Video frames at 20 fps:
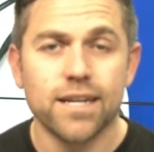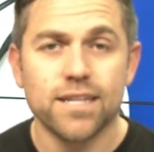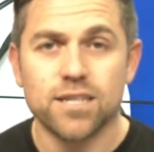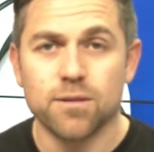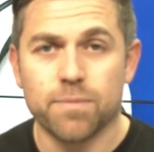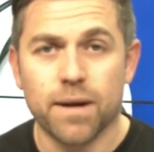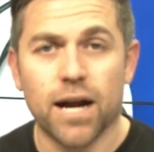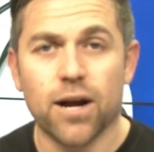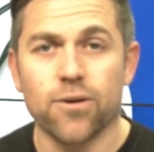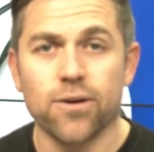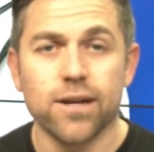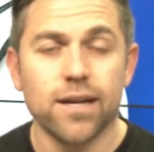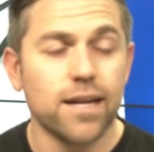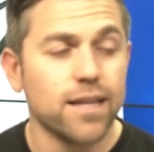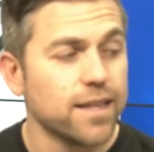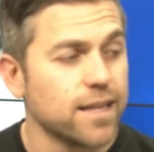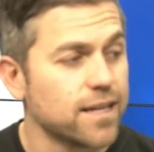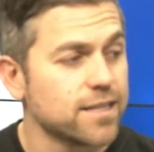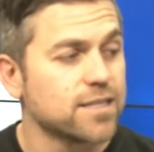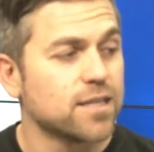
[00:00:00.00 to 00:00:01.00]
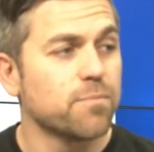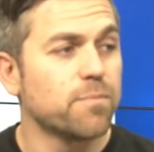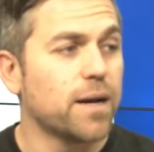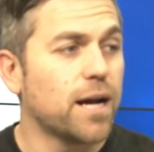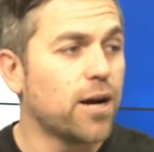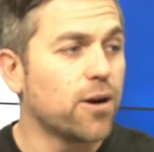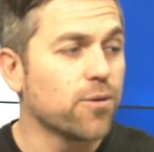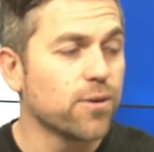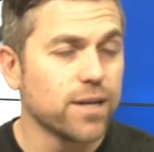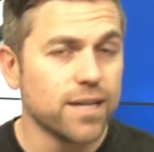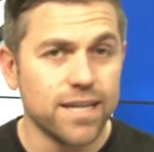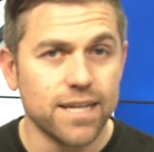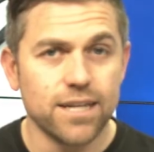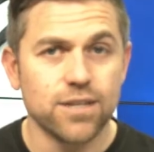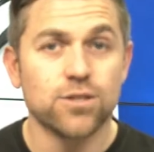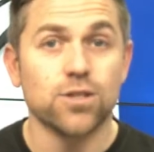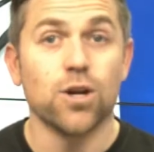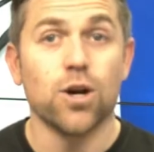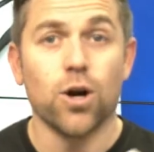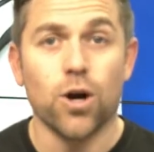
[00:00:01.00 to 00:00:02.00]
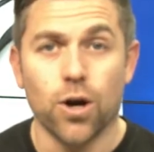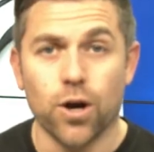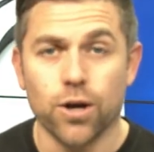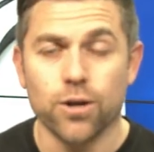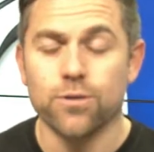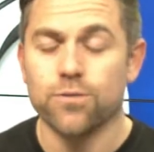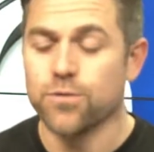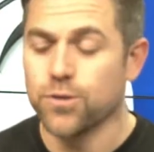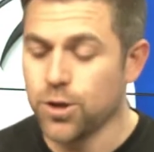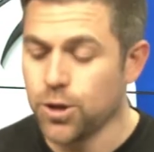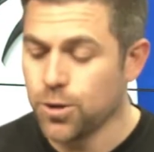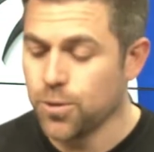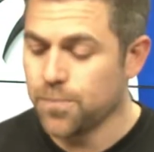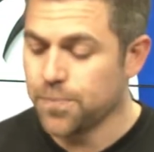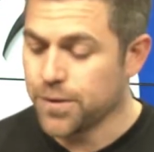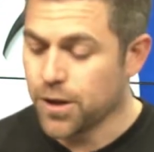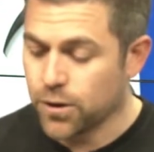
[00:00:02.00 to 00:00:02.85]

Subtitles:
to power it unless the power is on for you.